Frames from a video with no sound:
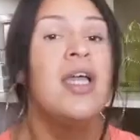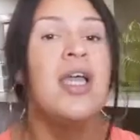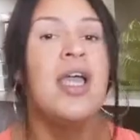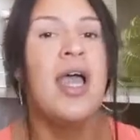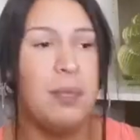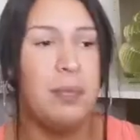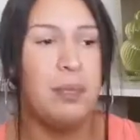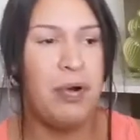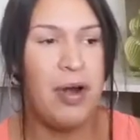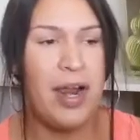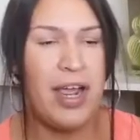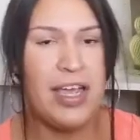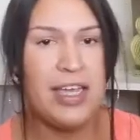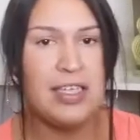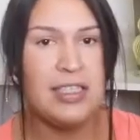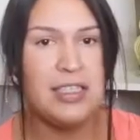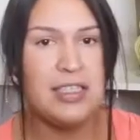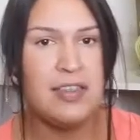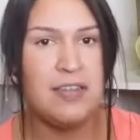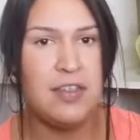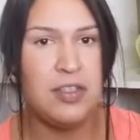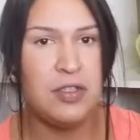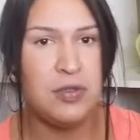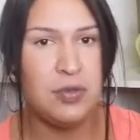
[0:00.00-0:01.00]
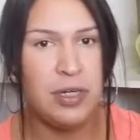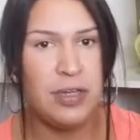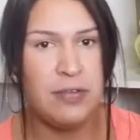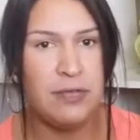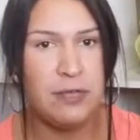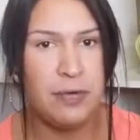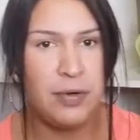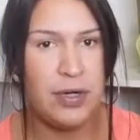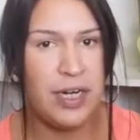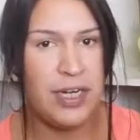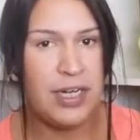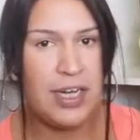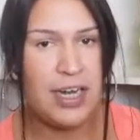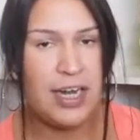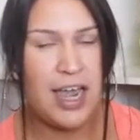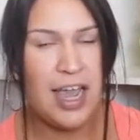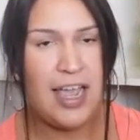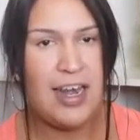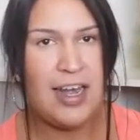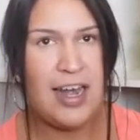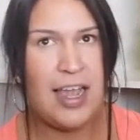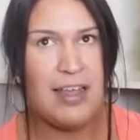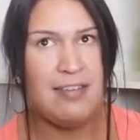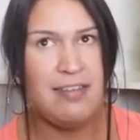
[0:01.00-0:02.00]
The price of the $24.99,
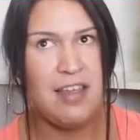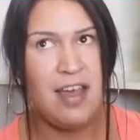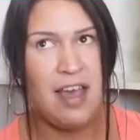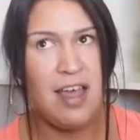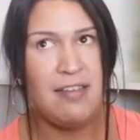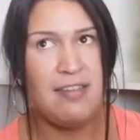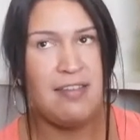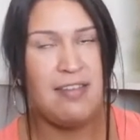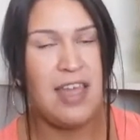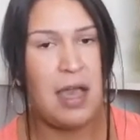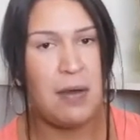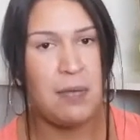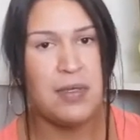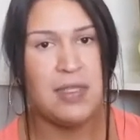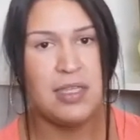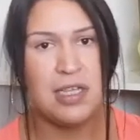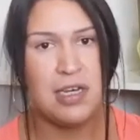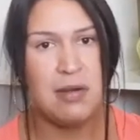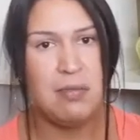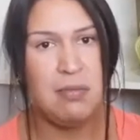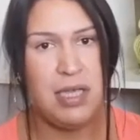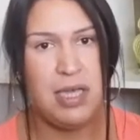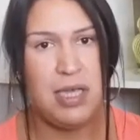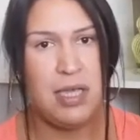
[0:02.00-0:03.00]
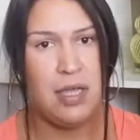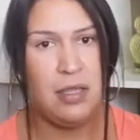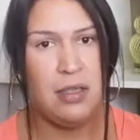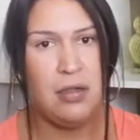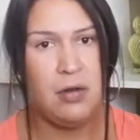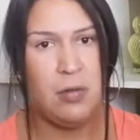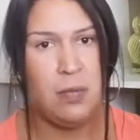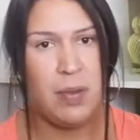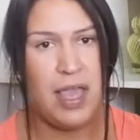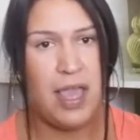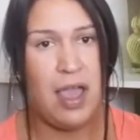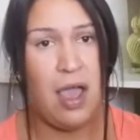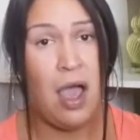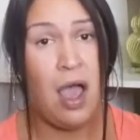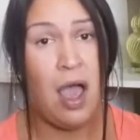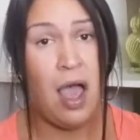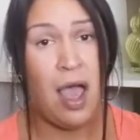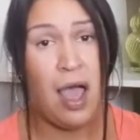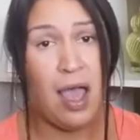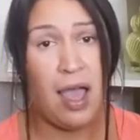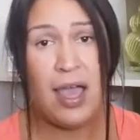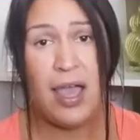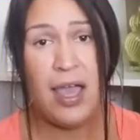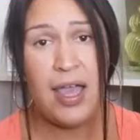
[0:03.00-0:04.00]
I thought that was going to be a little bit
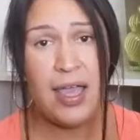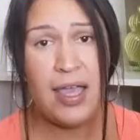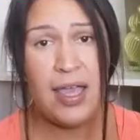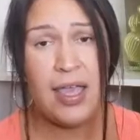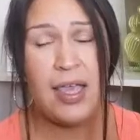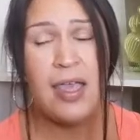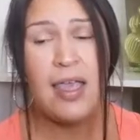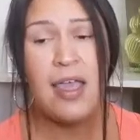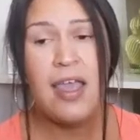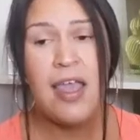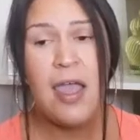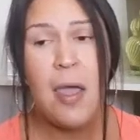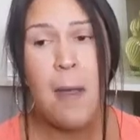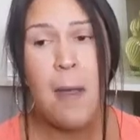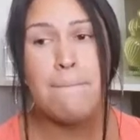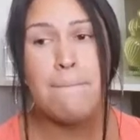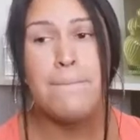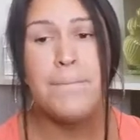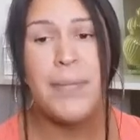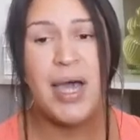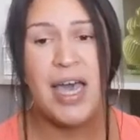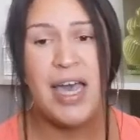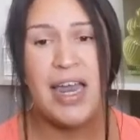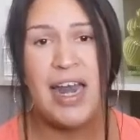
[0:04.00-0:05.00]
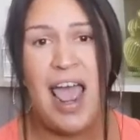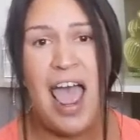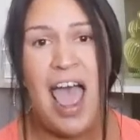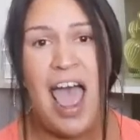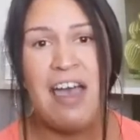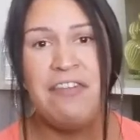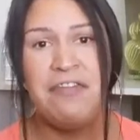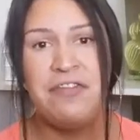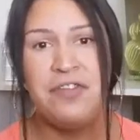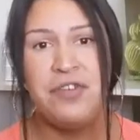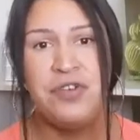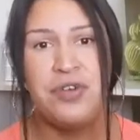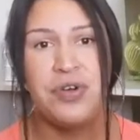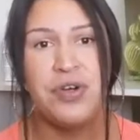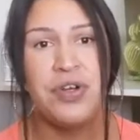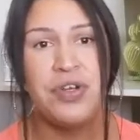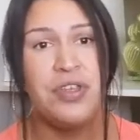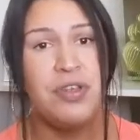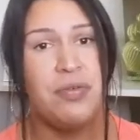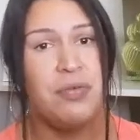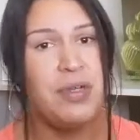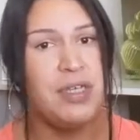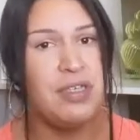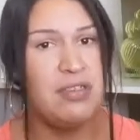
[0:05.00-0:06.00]
high, but after
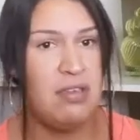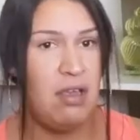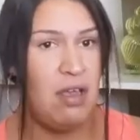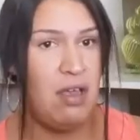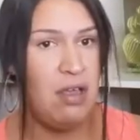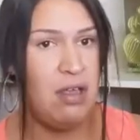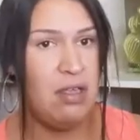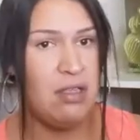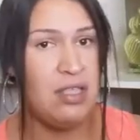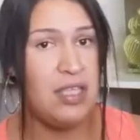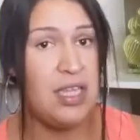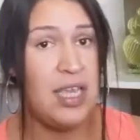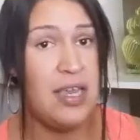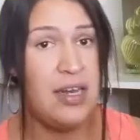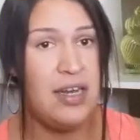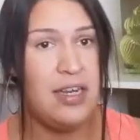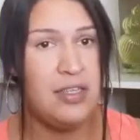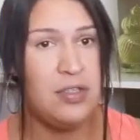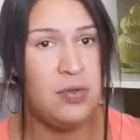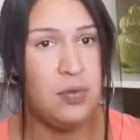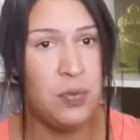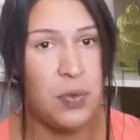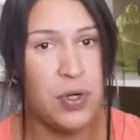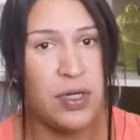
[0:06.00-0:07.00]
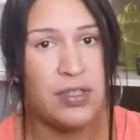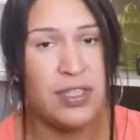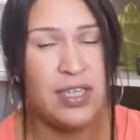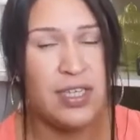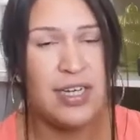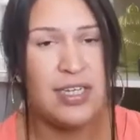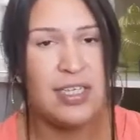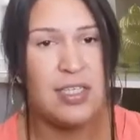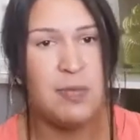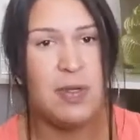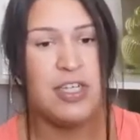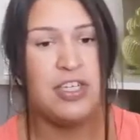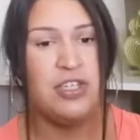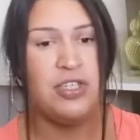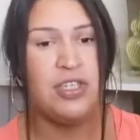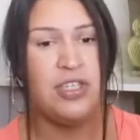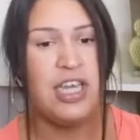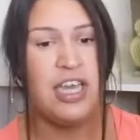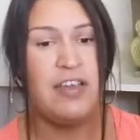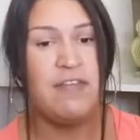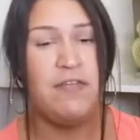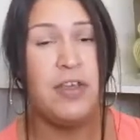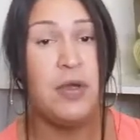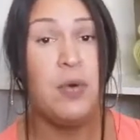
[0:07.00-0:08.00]
the result, it is worth it,
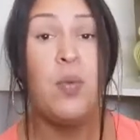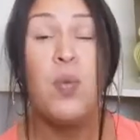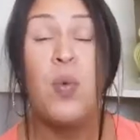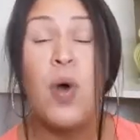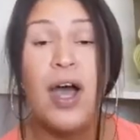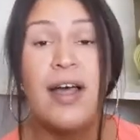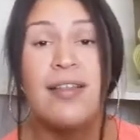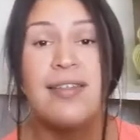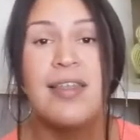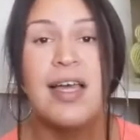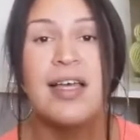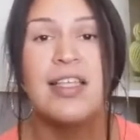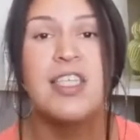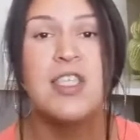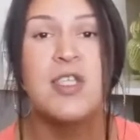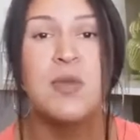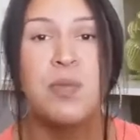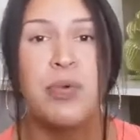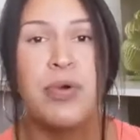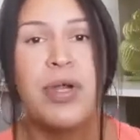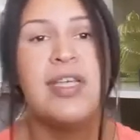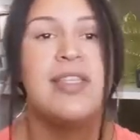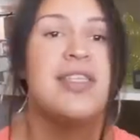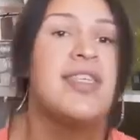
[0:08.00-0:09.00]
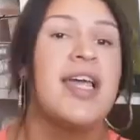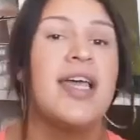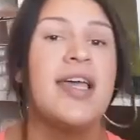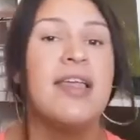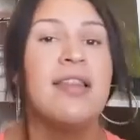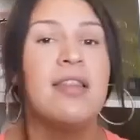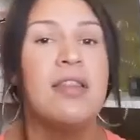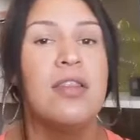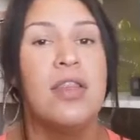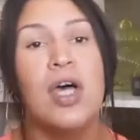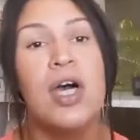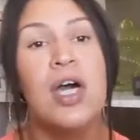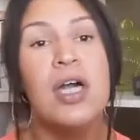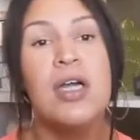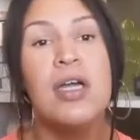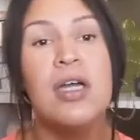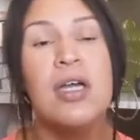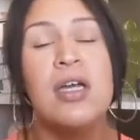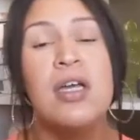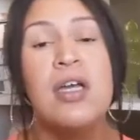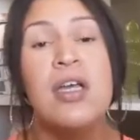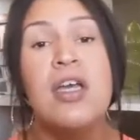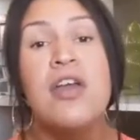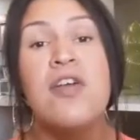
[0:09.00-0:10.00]
especially if you want that spray tan
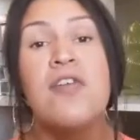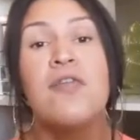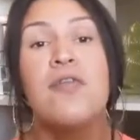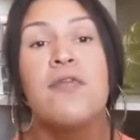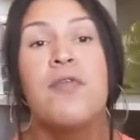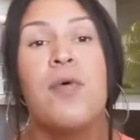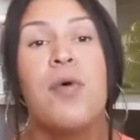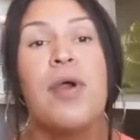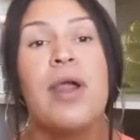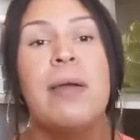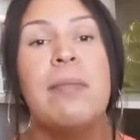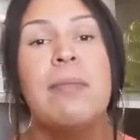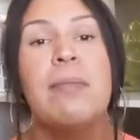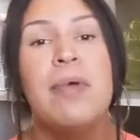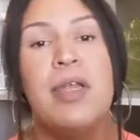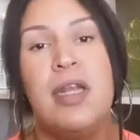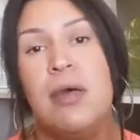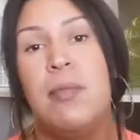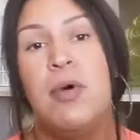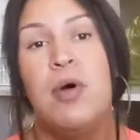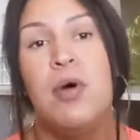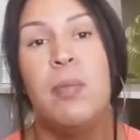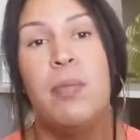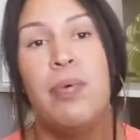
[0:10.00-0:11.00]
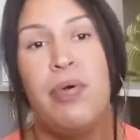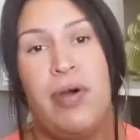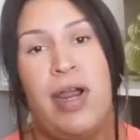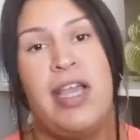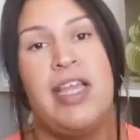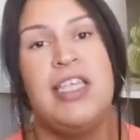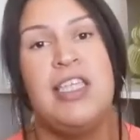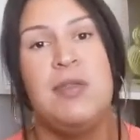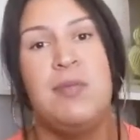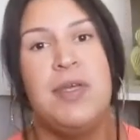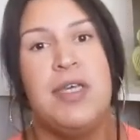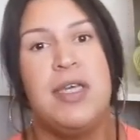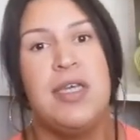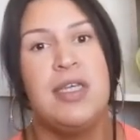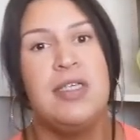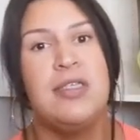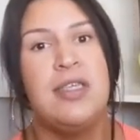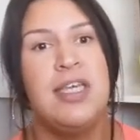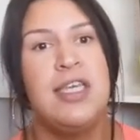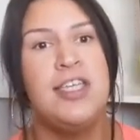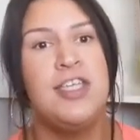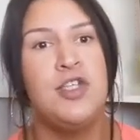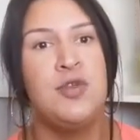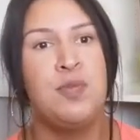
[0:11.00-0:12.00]
look for a minimal price because
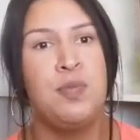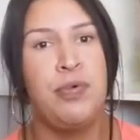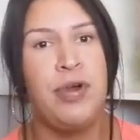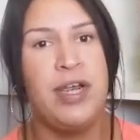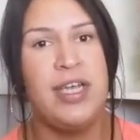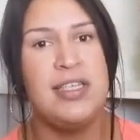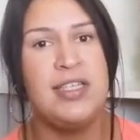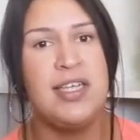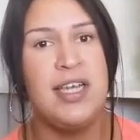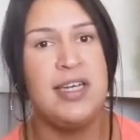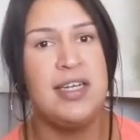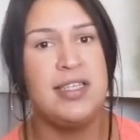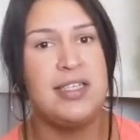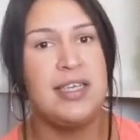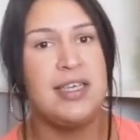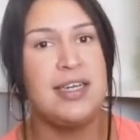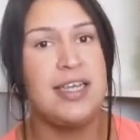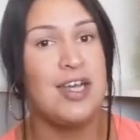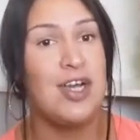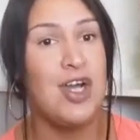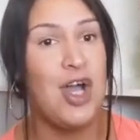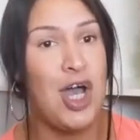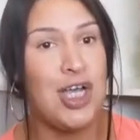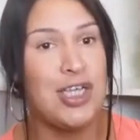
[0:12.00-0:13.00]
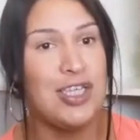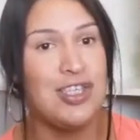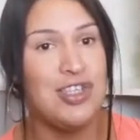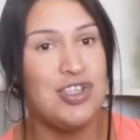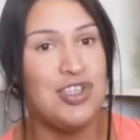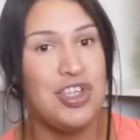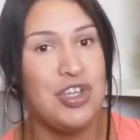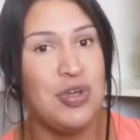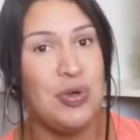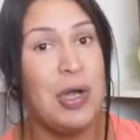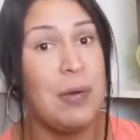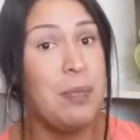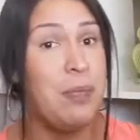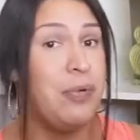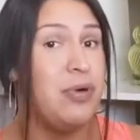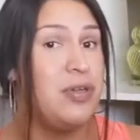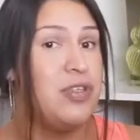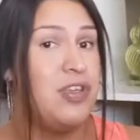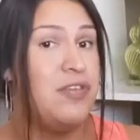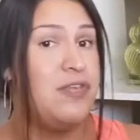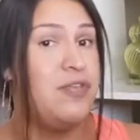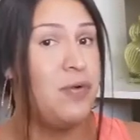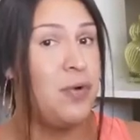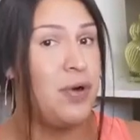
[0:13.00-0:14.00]
each spray tan is going to cost you upwards of